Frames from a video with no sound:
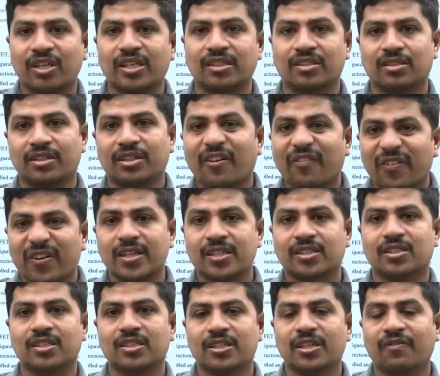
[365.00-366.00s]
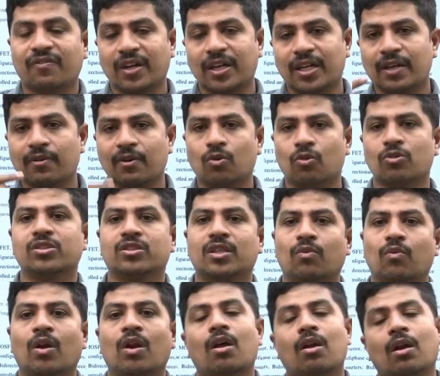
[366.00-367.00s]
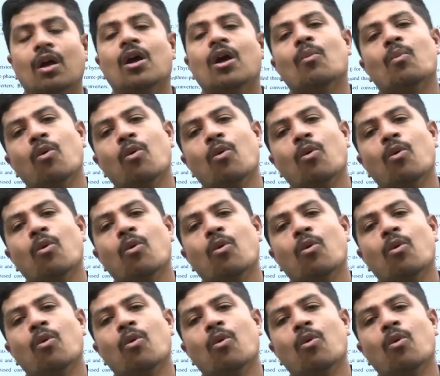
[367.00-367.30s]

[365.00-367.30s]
things definitions definitely one question one or